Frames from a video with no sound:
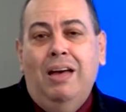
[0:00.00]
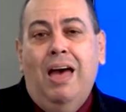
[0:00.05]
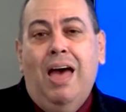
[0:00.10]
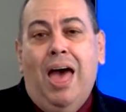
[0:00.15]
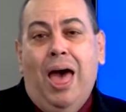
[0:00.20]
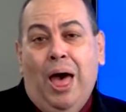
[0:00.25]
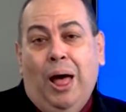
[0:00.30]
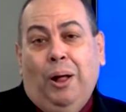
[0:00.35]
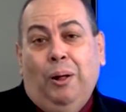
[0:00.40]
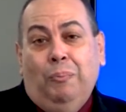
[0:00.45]

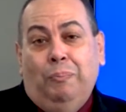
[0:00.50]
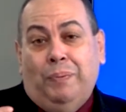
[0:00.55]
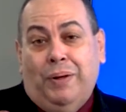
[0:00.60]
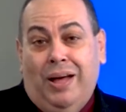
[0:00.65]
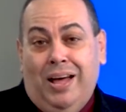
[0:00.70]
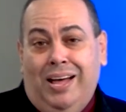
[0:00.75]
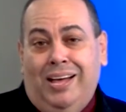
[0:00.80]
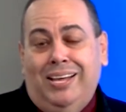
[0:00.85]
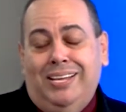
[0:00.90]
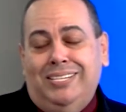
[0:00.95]
help
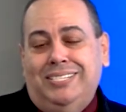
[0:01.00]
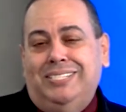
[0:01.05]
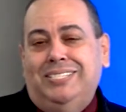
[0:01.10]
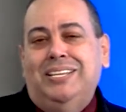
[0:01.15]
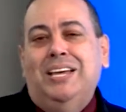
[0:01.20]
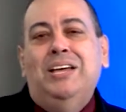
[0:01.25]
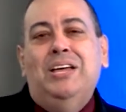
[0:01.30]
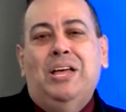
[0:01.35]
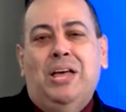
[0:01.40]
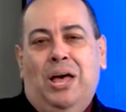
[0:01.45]
us
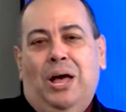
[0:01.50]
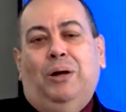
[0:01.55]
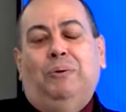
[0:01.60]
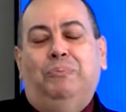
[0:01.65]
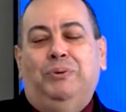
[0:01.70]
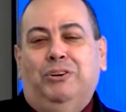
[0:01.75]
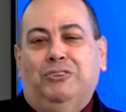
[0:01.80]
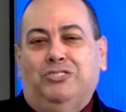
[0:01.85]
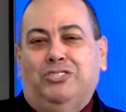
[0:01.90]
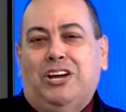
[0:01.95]
help
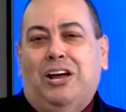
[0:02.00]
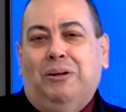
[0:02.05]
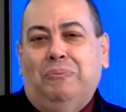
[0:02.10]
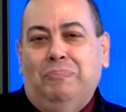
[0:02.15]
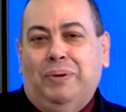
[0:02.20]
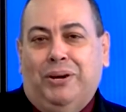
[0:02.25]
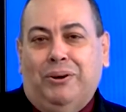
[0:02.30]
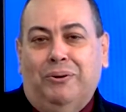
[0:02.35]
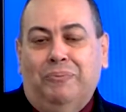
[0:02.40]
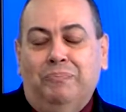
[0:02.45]
your child
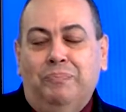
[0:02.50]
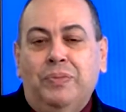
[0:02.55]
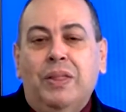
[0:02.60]
better.